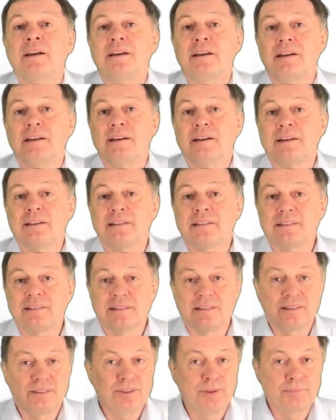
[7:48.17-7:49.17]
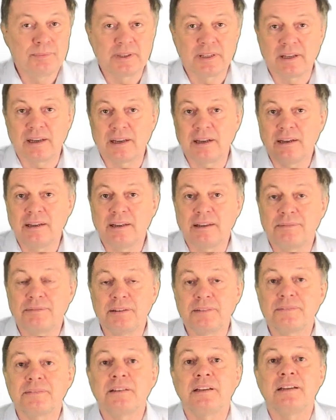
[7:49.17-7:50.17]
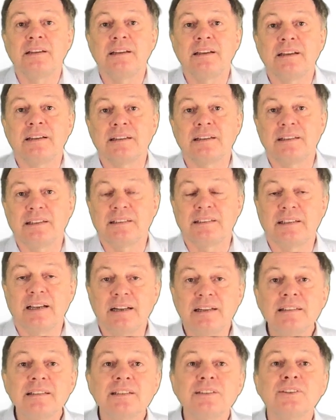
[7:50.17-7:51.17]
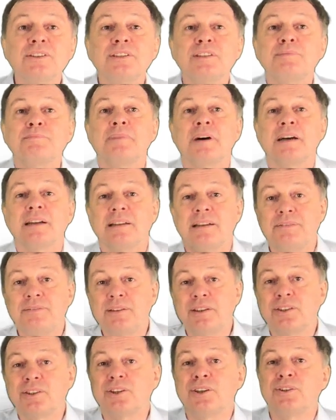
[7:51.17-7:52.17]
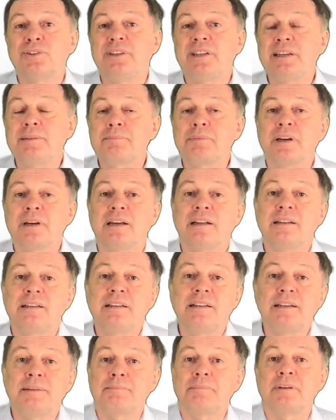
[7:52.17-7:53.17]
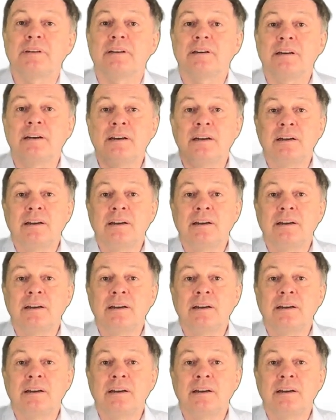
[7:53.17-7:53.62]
is typically fifteen degrees Celsius, but if you go deeper and deeper,